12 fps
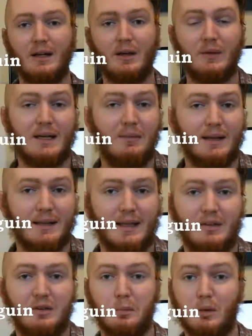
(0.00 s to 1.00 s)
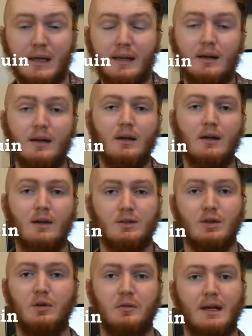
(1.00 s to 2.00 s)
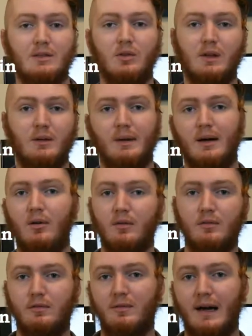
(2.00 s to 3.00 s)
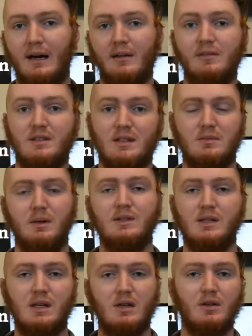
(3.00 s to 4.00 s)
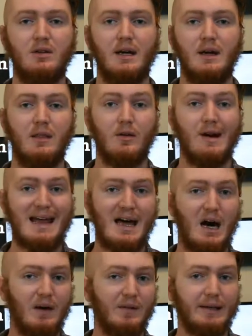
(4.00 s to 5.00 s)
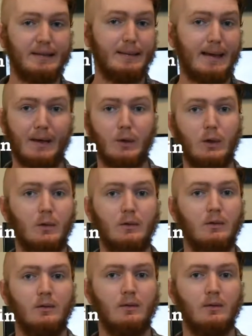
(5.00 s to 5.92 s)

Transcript: They only come on land to breed, so that's only about 5-6 months a year that they're on land at all.